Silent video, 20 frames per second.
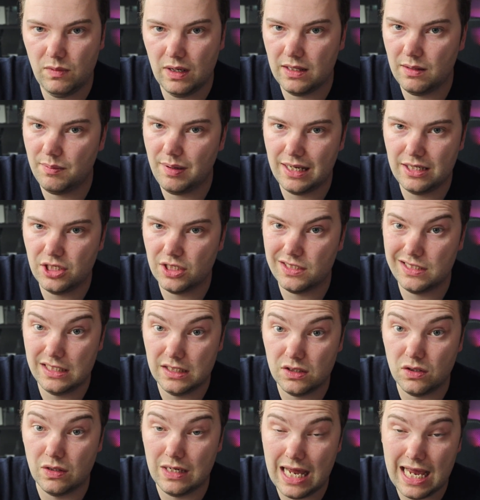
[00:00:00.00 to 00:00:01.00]
where the pen just
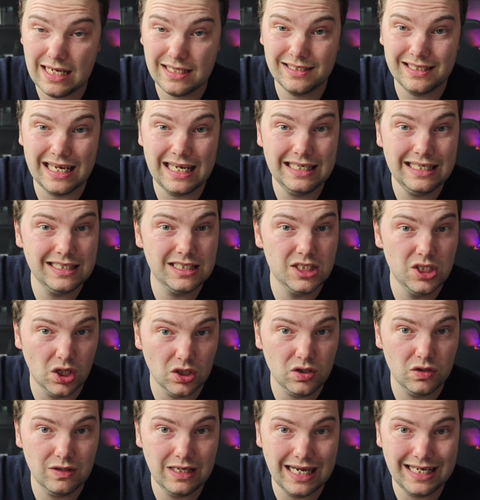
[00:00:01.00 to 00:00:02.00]
disconnects and it's
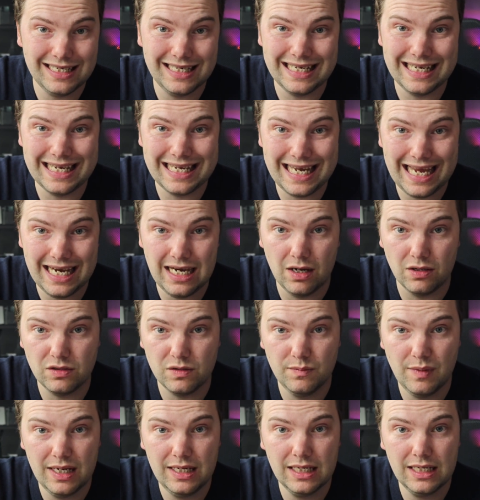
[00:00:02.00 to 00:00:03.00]
not connecting again
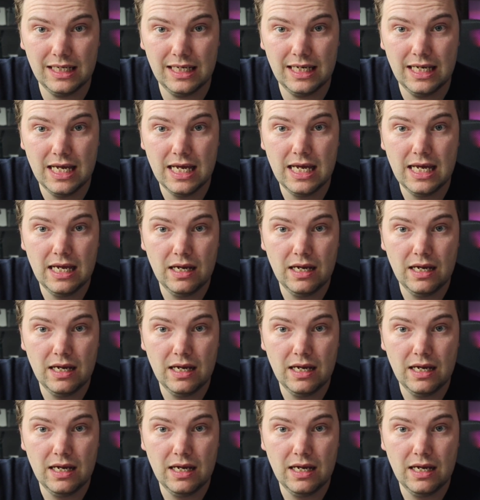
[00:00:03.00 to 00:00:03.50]
automatically,